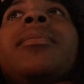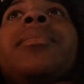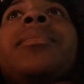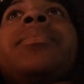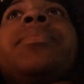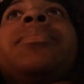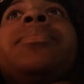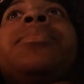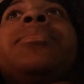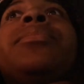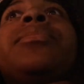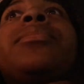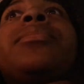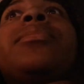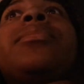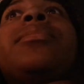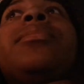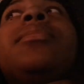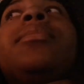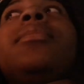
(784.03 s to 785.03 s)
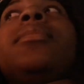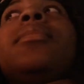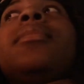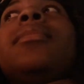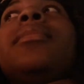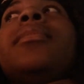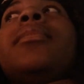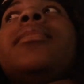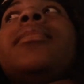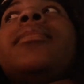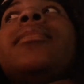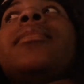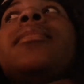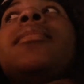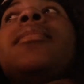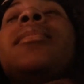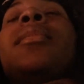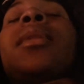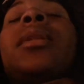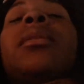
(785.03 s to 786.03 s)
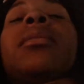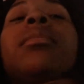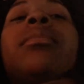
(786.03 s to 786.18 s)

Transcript: on the do that on the east side of the world.